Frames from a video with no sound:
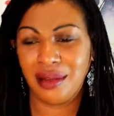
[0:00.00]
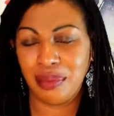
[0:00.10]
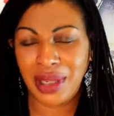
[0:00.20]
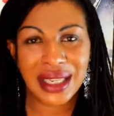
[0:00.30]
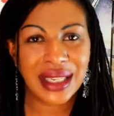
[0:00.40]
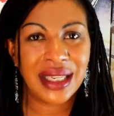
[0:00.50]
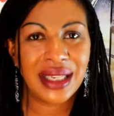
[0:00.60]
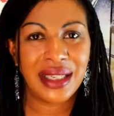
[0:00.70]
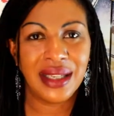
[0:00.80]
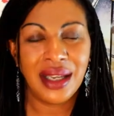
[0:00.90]

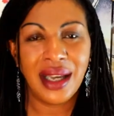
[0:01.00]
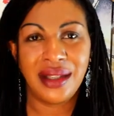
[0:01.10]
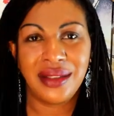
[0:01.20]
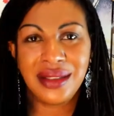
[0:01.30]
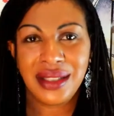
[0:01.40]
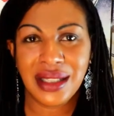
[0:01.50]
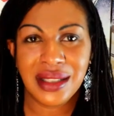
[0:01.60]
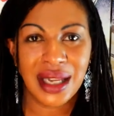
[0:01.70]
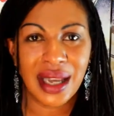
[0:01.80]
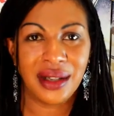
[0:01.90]
picky and
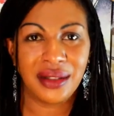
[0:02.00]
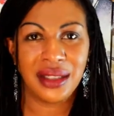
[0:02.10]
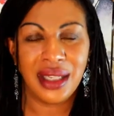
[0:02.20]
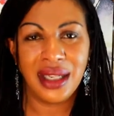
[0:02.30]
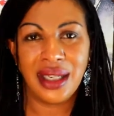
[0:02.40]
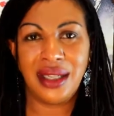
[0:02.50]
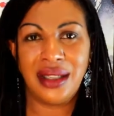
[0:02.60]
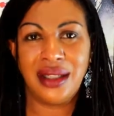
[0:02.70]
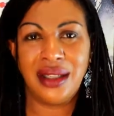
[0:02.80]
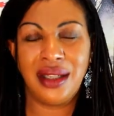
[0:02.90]
detailed
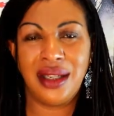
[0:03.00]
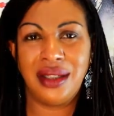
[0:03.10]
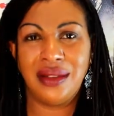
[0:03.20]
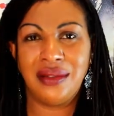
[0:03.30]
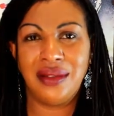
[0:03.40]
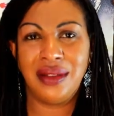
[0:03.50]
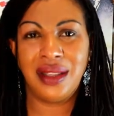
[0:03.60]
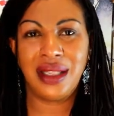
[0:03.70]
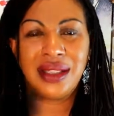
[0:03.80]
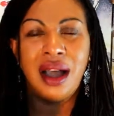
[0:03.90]
in
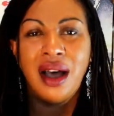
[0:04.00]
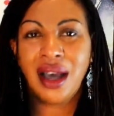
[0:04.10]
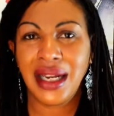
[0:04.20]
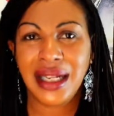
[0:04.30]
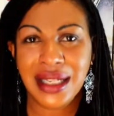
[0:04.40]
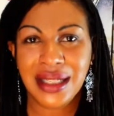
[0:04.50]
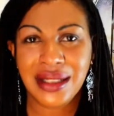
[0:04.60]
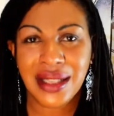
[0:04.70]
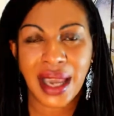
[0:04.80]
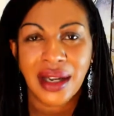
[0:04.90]
this highly
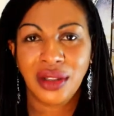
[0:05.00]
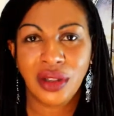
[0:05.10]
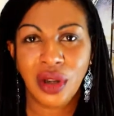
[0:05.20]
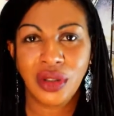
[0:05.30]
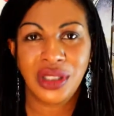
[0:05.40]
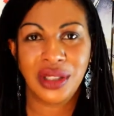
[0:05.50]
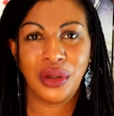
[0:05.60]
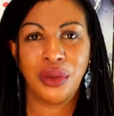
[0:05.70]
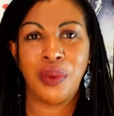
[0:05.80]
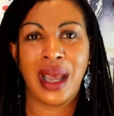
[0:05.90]

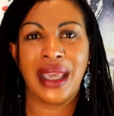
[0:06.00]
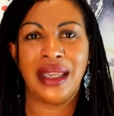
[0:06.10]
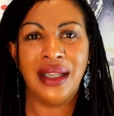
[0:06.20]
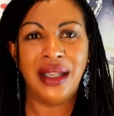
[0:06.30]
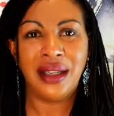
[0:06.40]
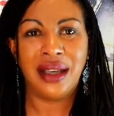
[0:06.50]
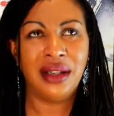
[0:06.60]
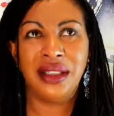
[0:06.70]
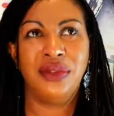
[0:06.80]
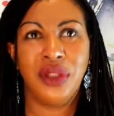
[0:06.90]
technological way
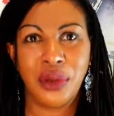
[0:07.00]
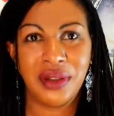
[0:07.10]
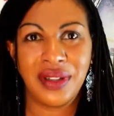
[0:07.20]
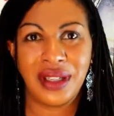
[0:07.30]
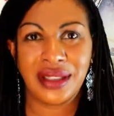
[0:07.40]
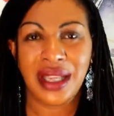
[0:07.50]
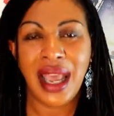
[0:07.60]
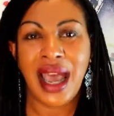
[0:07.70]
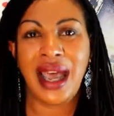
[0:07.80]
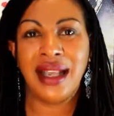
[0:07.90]
kind of universe,
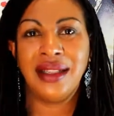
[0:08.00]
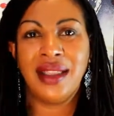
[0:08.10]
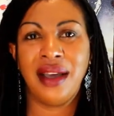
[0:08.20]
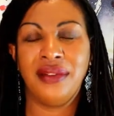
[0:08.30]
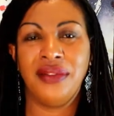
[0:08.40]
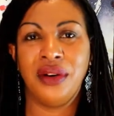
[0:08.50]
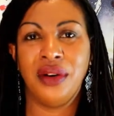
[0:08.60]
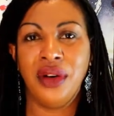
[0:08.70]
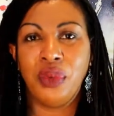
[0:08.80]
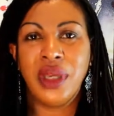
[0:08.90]
and
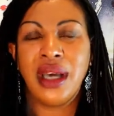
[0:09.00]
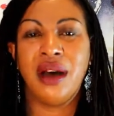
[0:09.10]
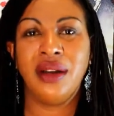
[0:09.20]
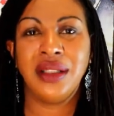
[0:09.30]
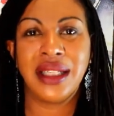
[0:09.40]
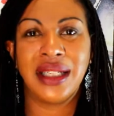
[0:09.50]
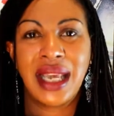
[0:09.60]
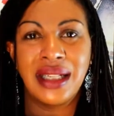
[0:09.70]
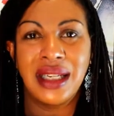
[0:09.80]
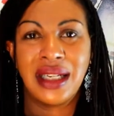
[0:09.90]
therefore we can't
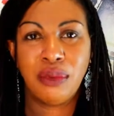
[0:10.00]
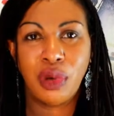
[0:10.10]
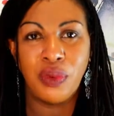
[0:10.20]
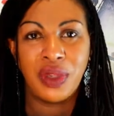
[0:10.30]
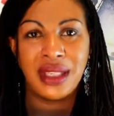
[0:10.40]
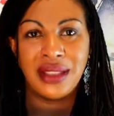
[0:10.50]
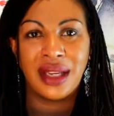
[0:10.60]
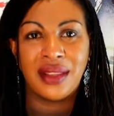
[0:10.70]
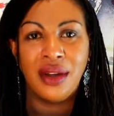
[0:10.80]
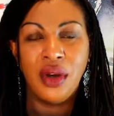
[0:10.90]
connect anymore with each
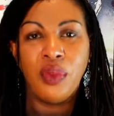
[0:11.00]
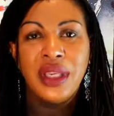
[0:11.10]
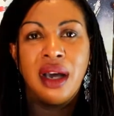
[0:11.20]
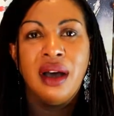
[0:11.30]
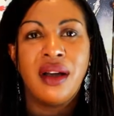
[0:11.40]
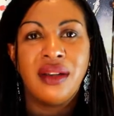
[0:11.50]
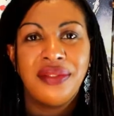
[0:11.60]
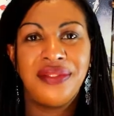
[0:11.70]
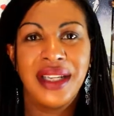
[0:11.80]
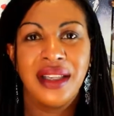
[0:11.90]
other, we can't
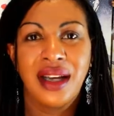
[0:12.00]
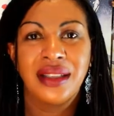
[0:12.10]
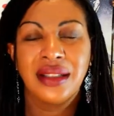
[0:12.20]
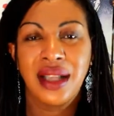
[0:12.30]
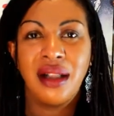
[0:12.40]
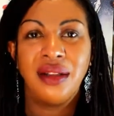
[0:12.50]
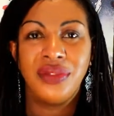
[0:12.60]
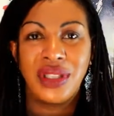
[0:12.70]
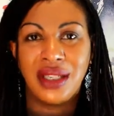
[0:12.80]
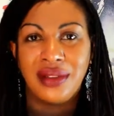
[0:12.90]
feel
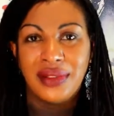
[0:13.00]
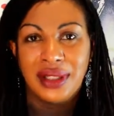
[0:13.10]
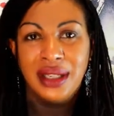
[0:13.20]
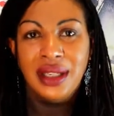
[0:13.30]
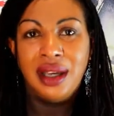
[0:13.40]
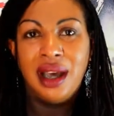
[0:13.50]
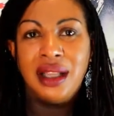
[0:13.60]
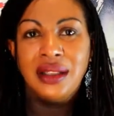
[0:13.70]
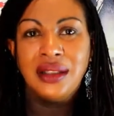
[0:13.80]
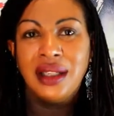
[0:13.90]
ourselves even,
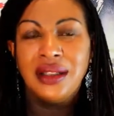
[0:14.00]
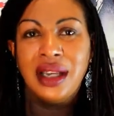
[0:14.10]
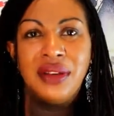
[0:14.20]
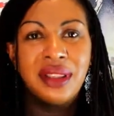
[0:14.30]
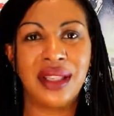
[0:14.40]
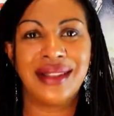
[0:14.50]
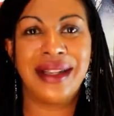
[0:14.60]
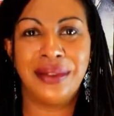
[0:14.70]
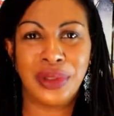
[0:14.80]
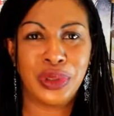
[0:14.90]
and everything's
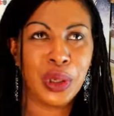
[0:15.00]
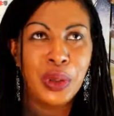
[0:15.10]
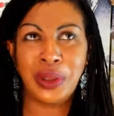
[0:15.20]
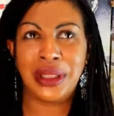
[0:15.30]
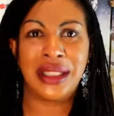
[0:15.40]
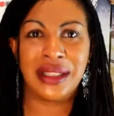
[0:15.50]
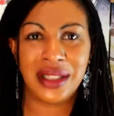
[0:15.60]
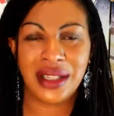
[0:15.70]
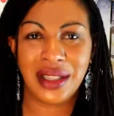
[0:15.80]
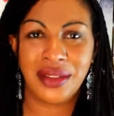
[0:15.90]
out of control, and
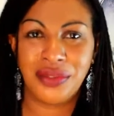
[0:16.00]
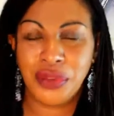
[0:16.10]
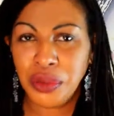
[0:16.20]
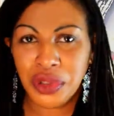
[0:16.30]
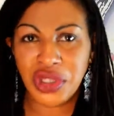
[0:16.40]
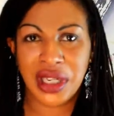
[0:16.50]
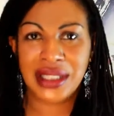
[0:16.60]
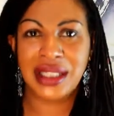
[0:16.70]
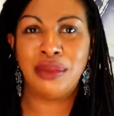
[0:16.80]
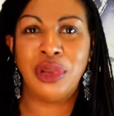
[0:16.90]
there's food's
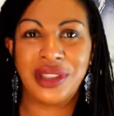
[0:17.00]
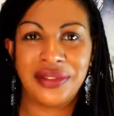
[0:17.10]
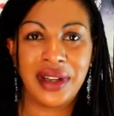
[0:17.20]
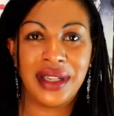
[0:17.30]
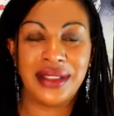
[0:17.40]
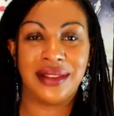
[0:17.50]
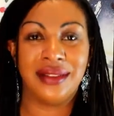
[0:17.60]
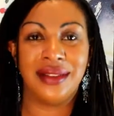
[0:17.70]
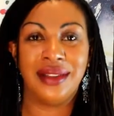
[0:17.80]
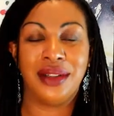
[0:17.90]
genetically modified,
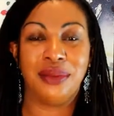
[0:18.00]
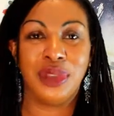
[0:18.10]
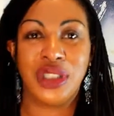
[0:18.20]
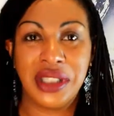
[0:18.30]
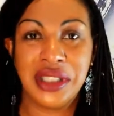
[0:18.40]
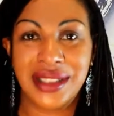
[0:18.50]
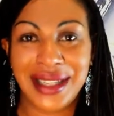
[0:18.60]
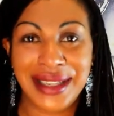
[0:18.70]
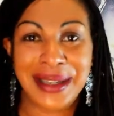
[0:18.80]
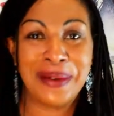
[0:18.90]
and you know machines are
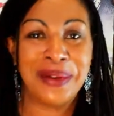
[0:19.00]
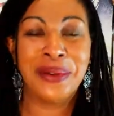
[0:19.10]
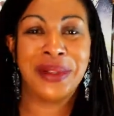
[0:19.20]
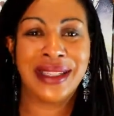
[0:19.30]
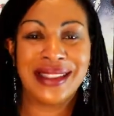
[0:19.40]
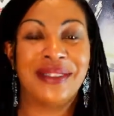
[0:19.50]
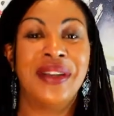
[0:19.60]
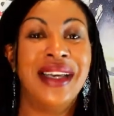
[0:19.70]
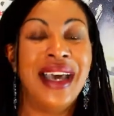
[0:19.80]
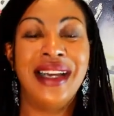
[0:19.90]
taking over and all that
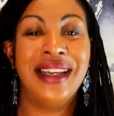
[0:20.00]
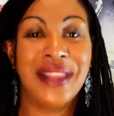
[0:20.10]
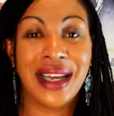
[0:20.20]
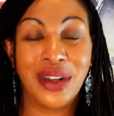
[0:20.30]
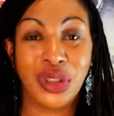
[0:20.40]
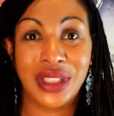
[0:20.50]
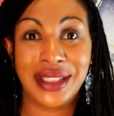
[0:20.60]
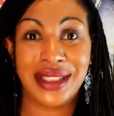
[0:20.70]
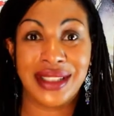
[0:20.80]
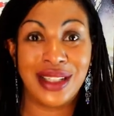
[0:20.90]
stuff, any of that
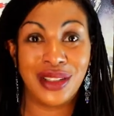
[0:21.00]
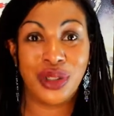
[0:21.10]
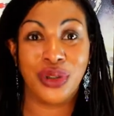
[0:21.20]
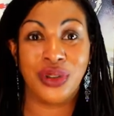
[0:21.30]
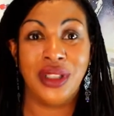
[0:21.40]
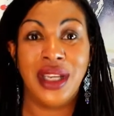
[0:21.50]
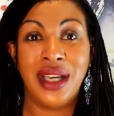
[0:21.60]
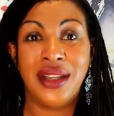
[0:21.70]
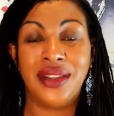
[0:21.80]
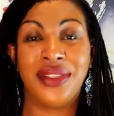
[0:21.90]
consciousness at all.
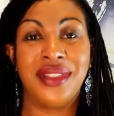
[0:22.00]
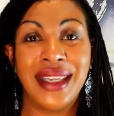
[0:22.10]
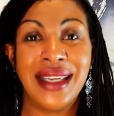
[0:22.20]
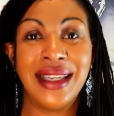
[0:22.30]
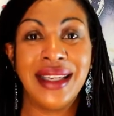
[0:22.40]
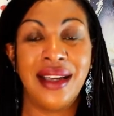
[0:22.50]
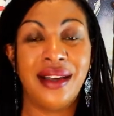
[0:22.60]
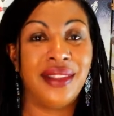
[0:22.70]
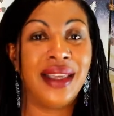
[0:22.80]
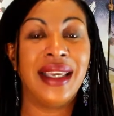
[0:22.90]
The thing
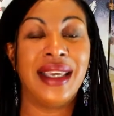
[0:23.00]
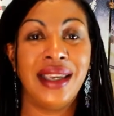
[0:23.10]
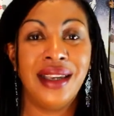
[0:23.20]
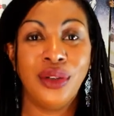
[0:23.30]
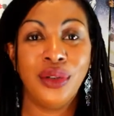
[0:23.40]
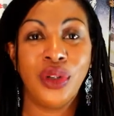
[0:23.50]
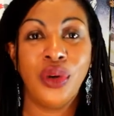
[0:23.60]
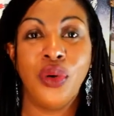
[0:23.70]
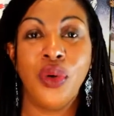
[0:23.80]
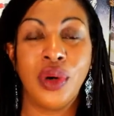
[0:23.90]
that heals
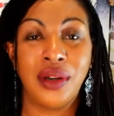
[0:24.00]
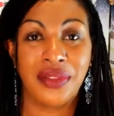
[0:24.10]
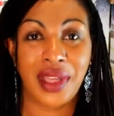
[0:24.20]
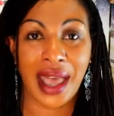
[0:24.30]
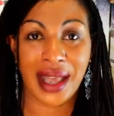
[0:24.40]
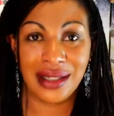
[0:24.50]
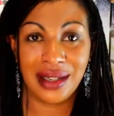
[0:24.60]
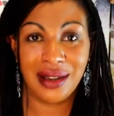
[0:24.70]
all of that